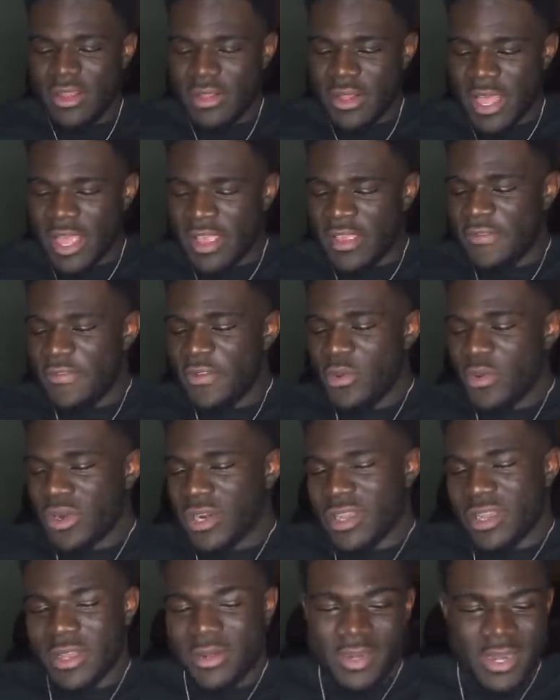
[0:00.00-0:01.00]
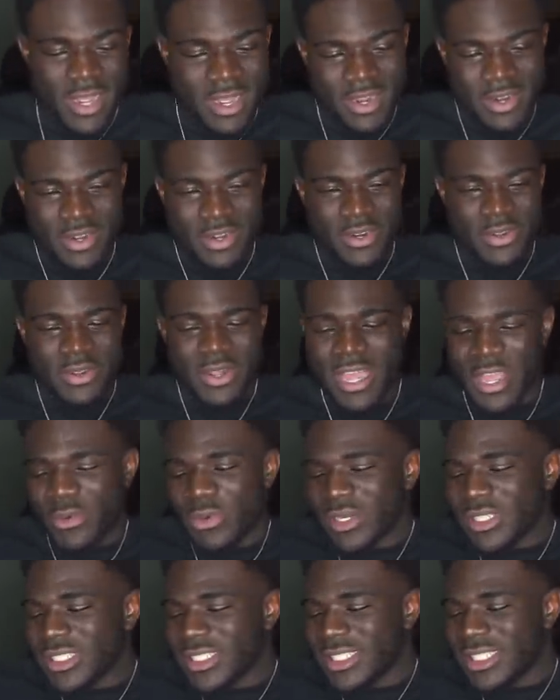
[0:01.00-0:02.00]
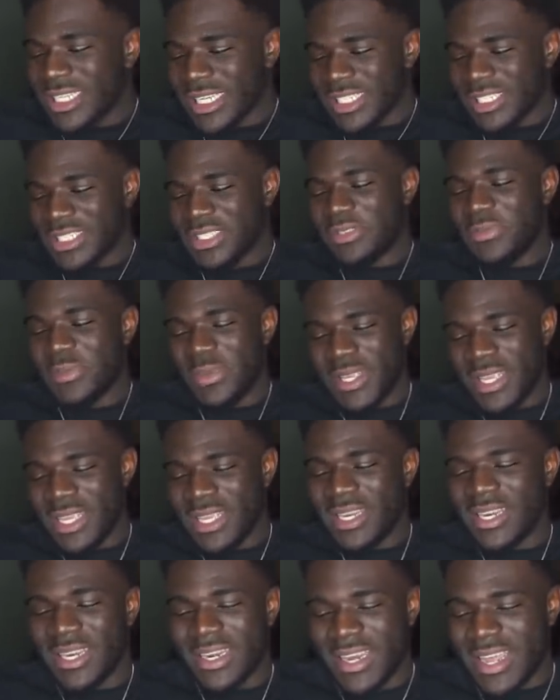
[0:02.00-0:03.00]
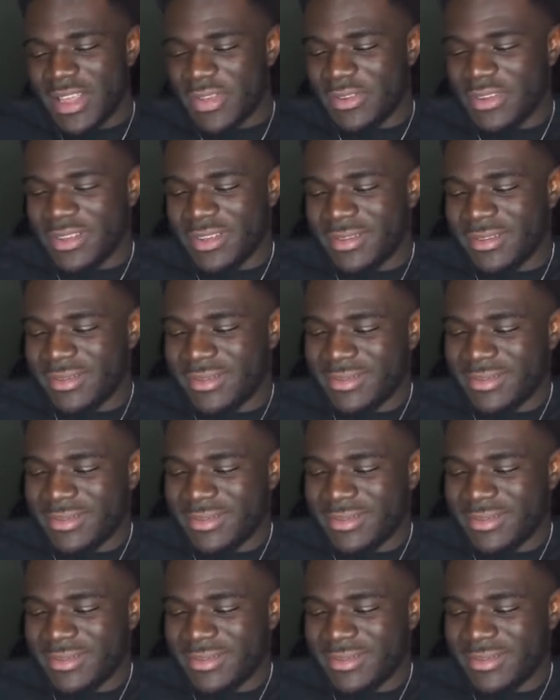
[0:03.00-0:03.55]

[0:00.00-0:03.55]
Like, if you were to come down here, though, like, what's the chances of me eating it out, though?